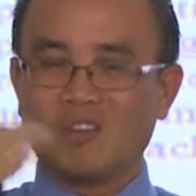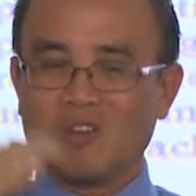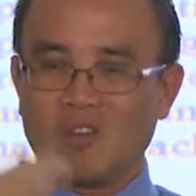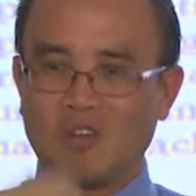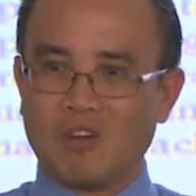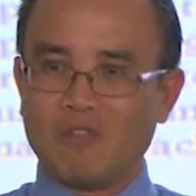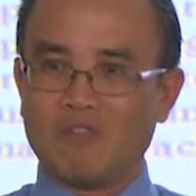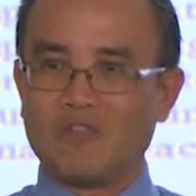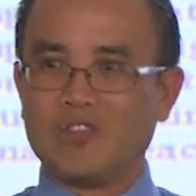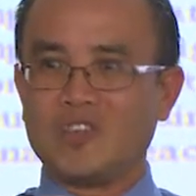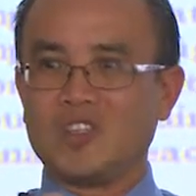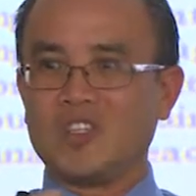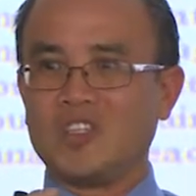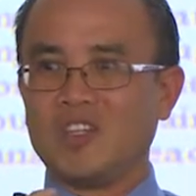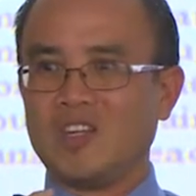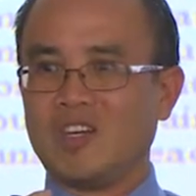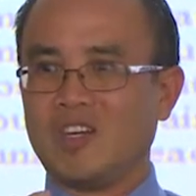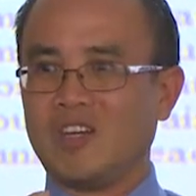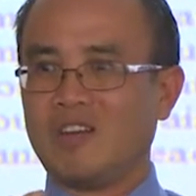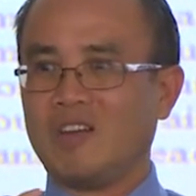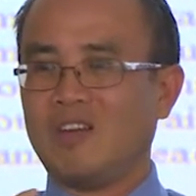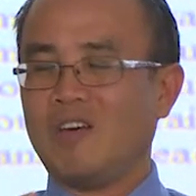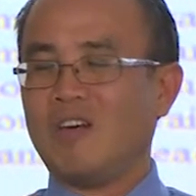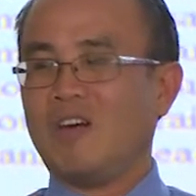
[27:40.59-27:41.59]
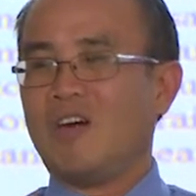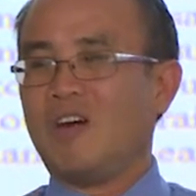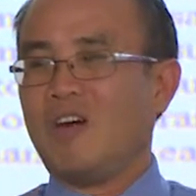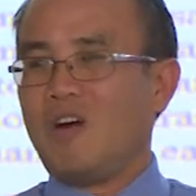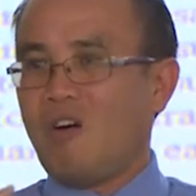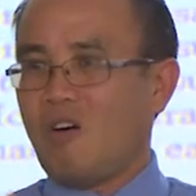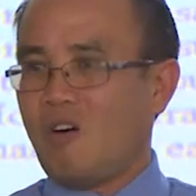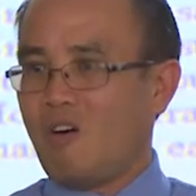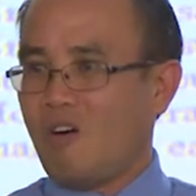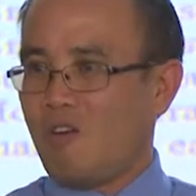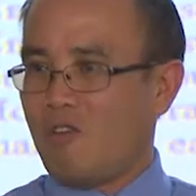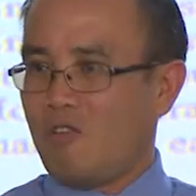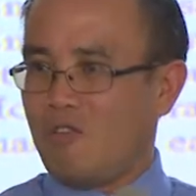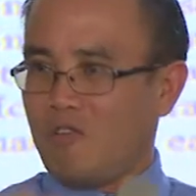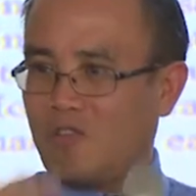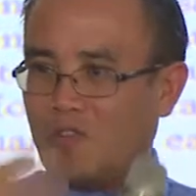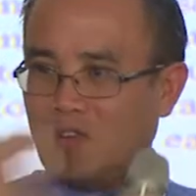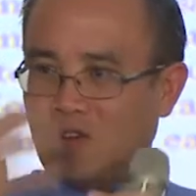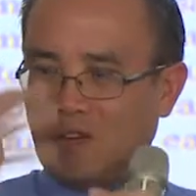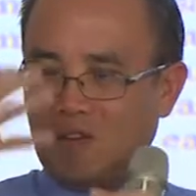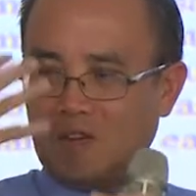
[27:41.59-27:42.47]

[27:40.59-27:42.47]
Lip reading: coefficient of